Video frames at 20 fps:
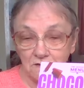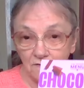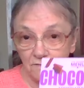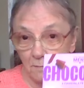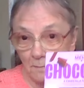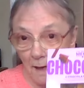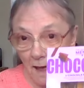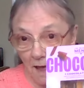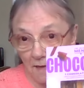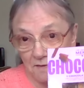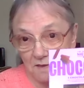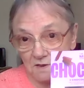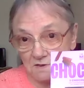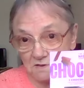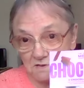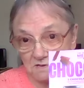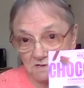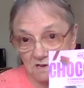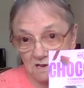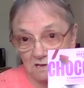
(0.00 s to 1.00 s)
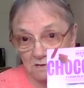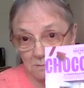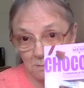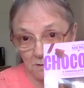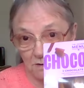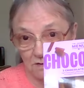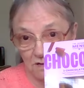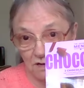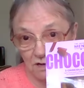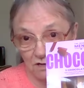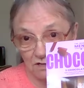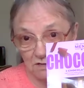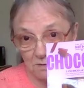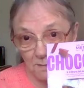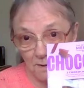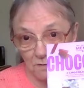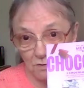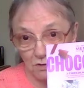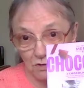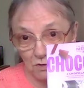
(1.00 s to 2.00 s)
If you buy these in Sainsbury's, they cost
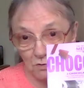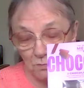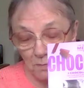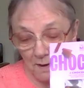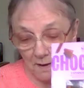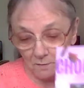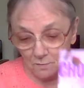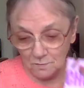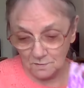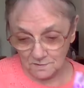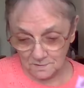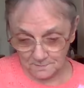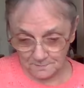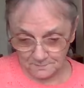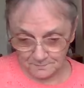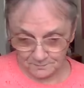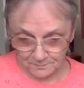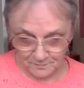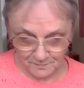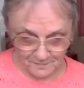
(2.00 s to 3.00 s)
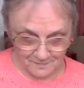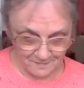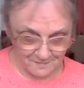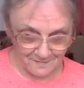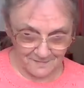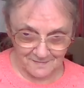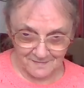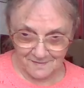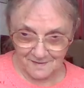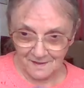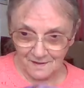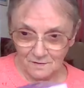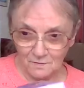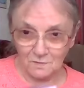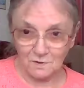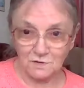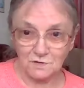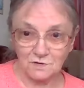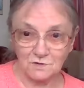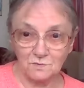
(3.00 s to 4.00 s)
about £2,
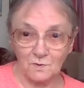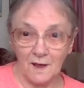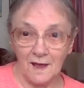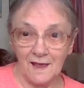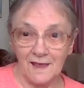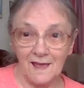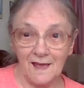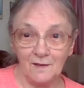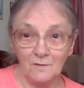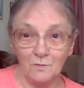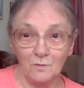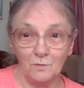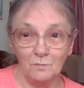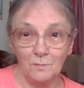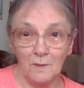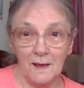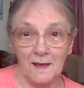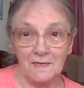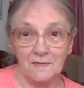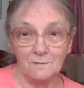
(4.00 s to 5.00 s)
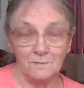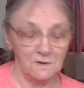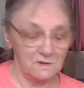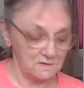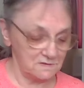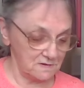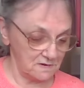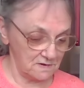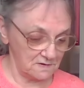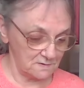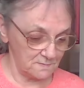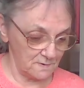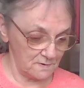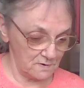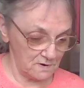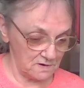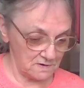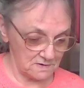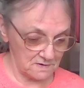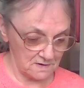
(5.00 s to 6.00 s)
which is why I won't buy them in
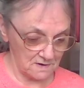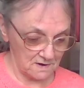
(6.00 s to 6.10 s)
Sainsbury's.